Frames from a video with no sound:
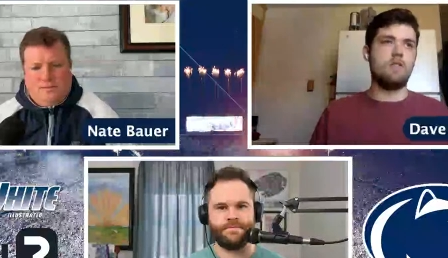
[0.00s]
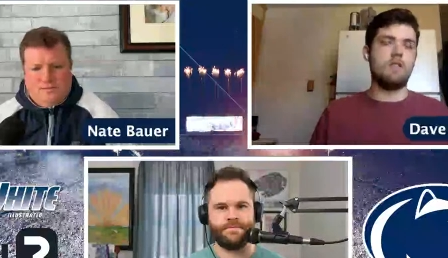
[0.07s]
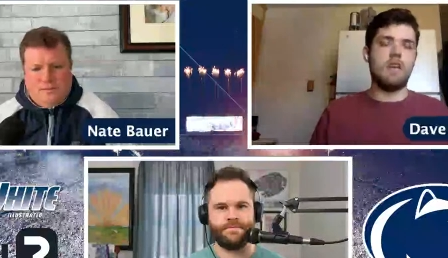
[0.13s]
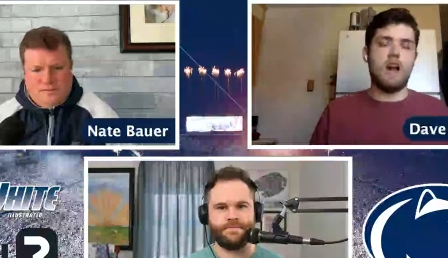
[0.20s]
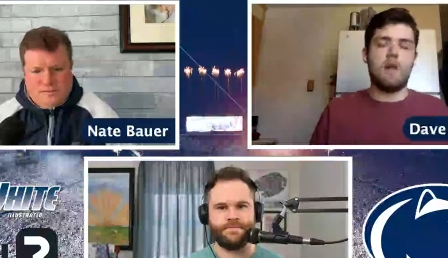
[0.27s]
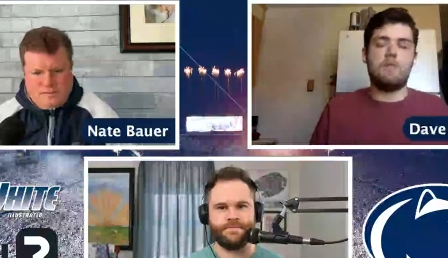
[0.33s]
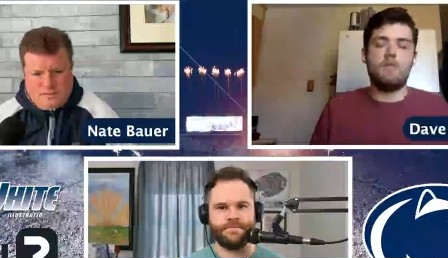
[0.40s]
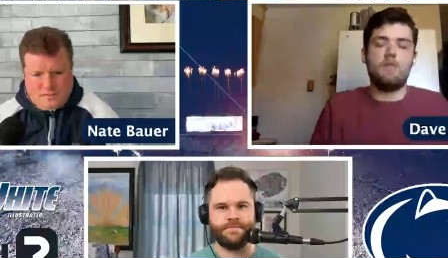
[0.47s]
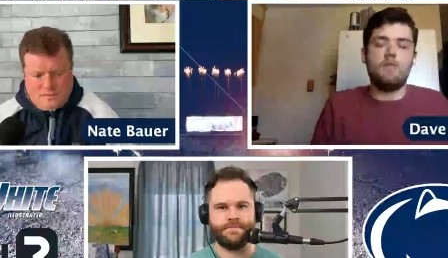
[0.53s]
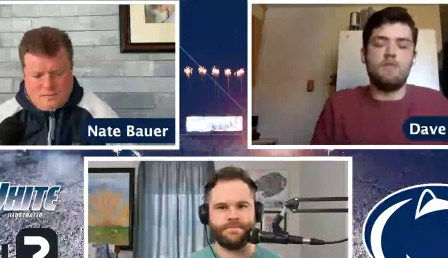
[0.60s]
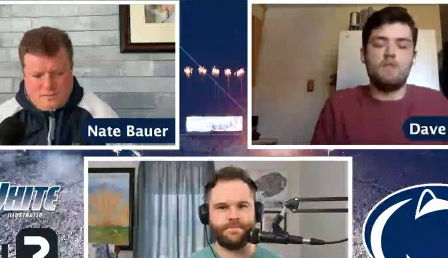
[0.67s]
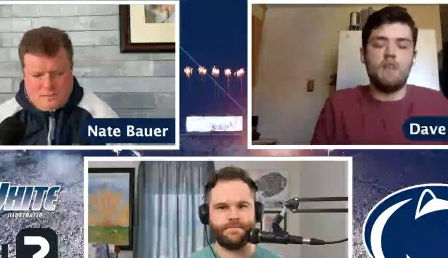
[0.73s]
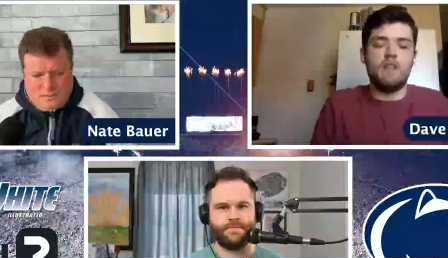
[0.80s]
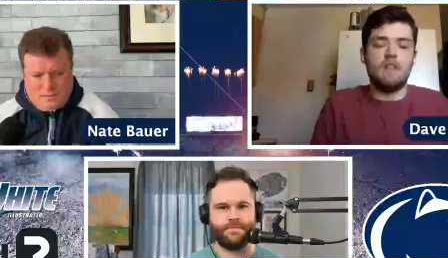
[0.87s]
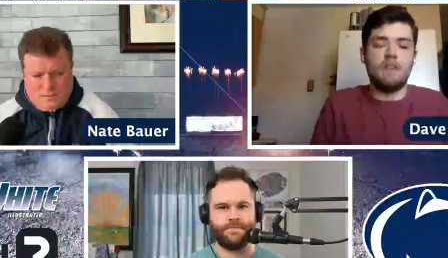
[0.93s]
Speaker 1: the
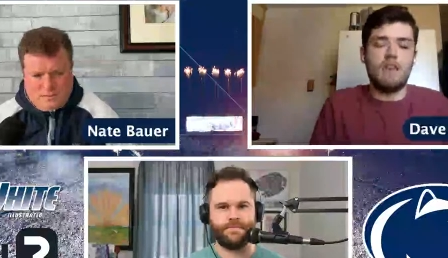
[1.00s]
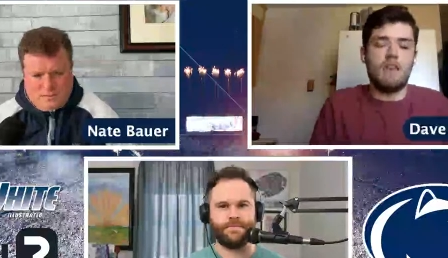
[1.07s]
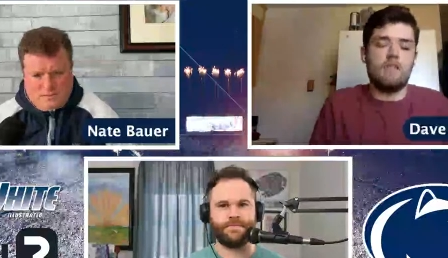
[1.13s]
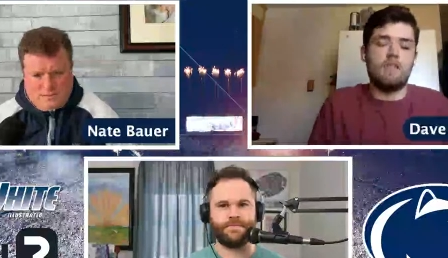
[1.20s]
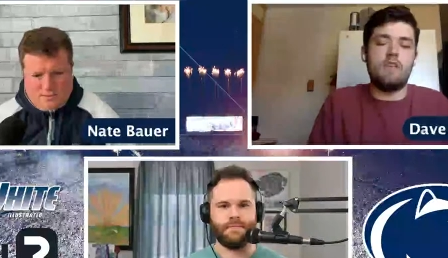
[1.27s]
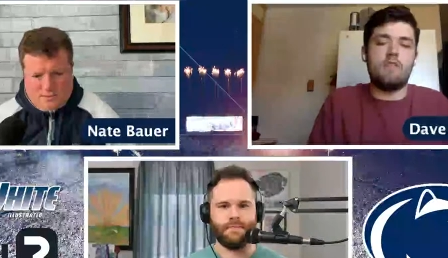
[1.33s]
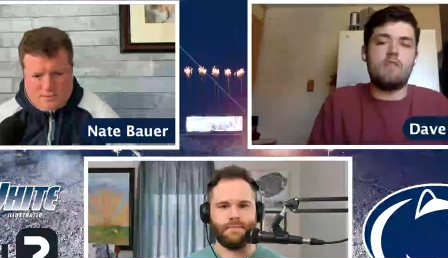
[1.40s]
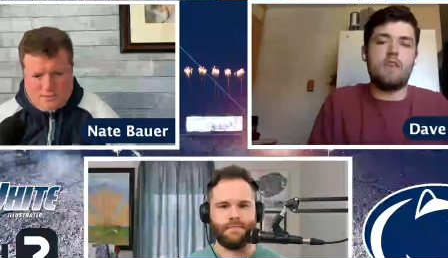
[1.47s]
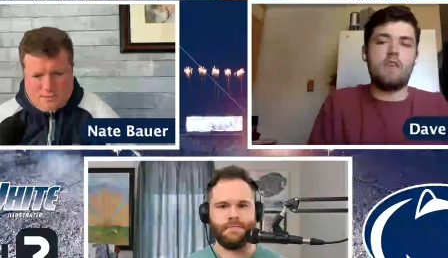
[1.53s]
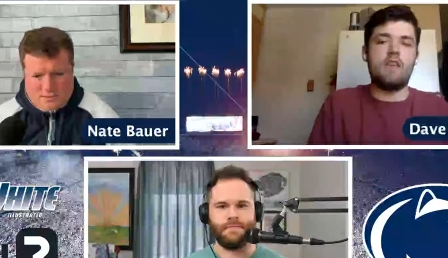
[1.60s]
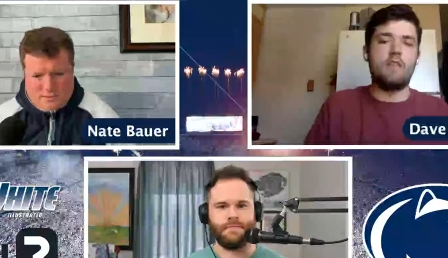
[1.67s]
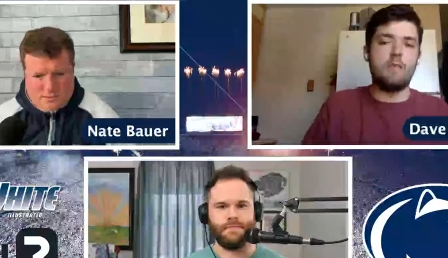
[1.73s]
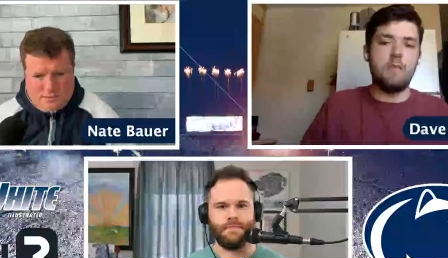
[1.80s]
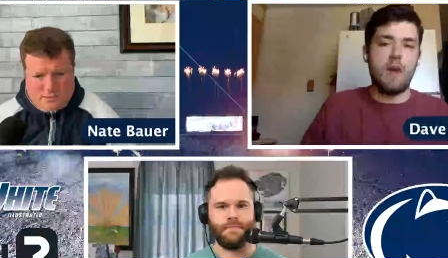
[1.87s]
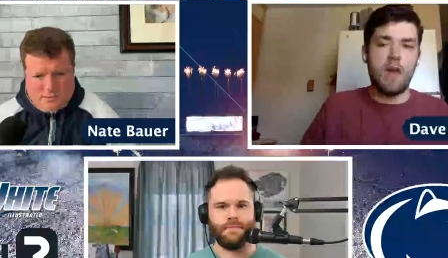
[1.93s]
opportunity to get these
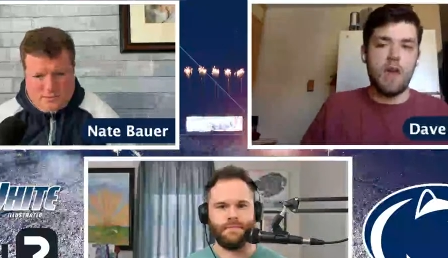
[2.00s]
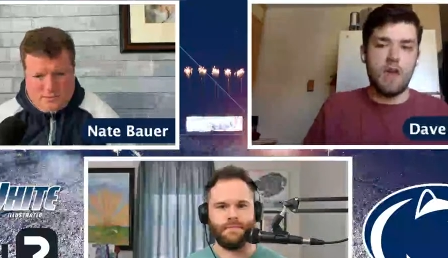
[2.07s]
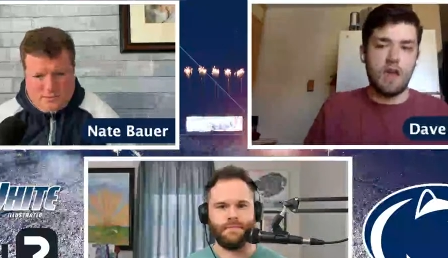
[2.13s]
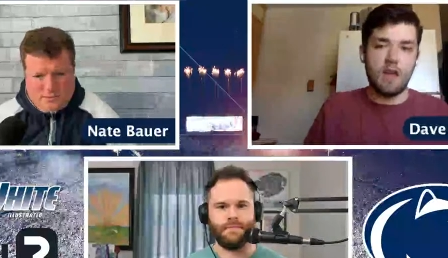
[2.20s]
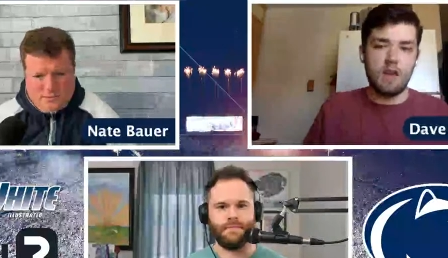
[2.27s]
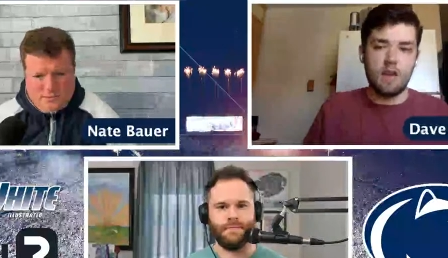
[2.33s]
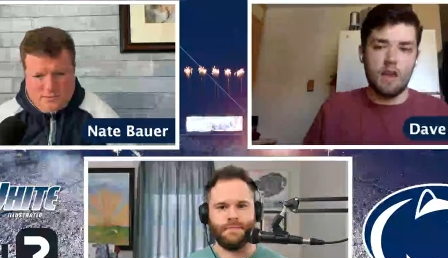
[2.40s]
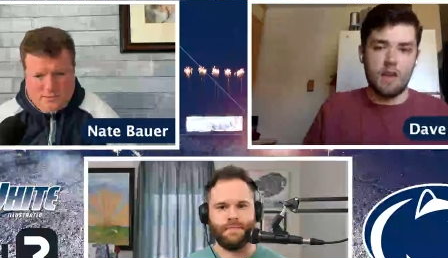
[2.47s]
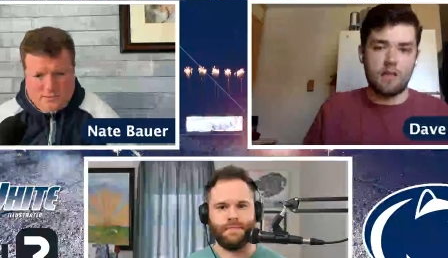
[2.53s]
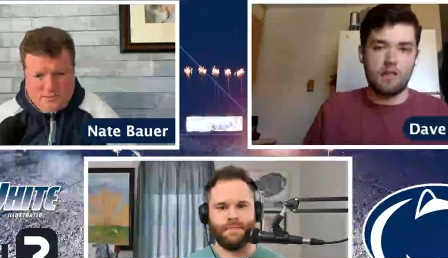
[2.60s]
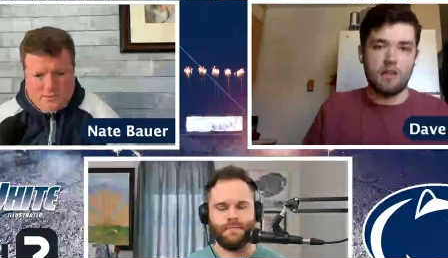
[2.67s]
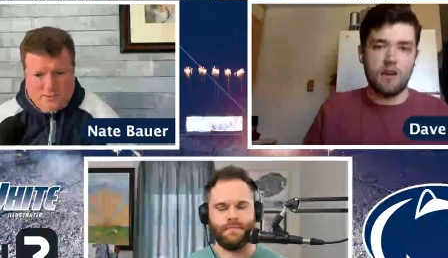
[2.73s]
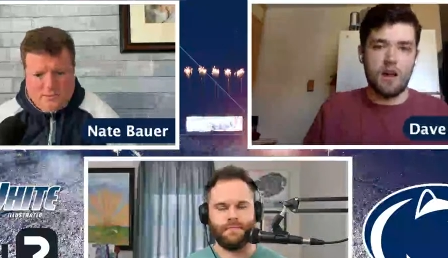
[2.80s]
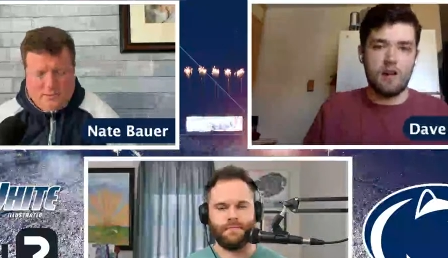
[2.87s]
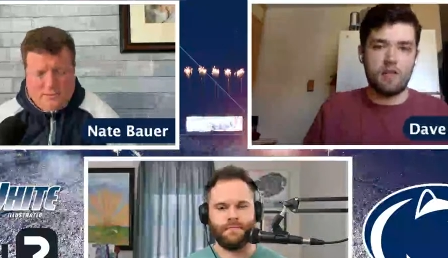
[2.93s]
kids paid
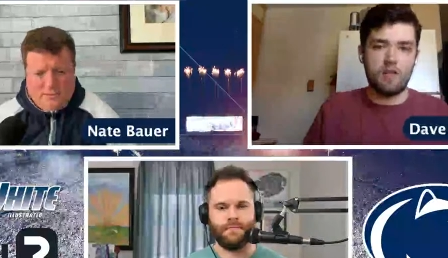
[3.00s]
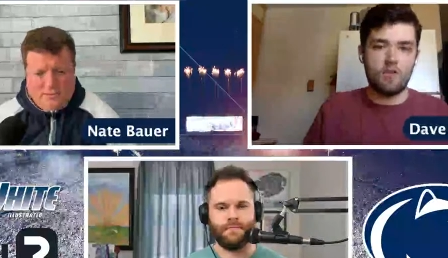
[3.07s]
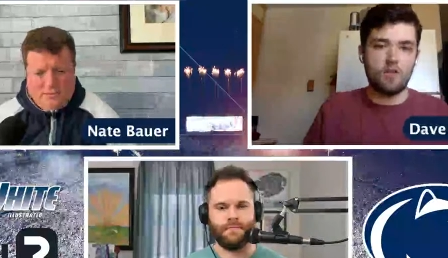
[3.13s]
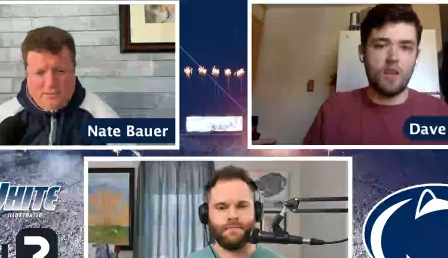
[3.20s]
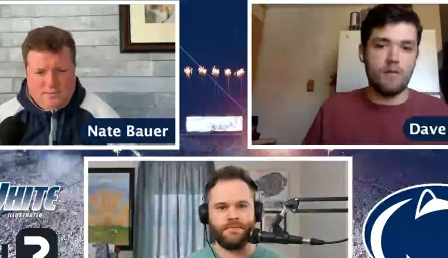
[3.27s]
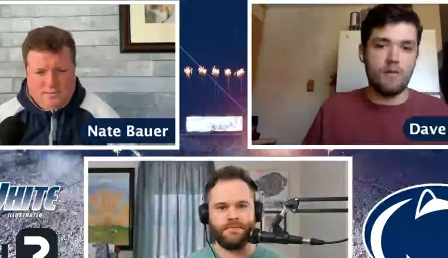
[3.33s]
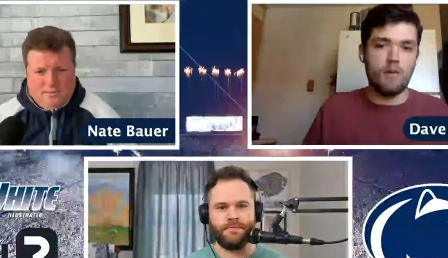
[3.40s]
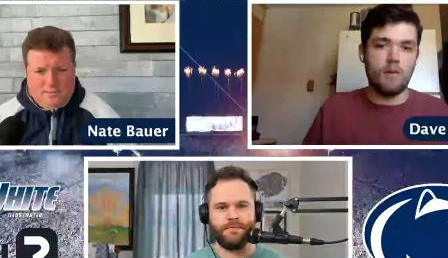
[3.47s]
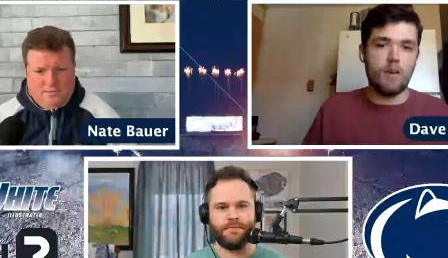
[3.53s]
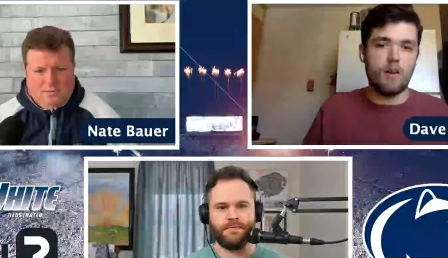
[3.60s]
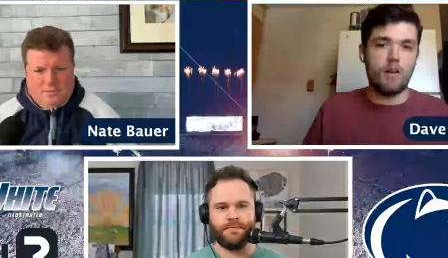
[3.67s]
at the college level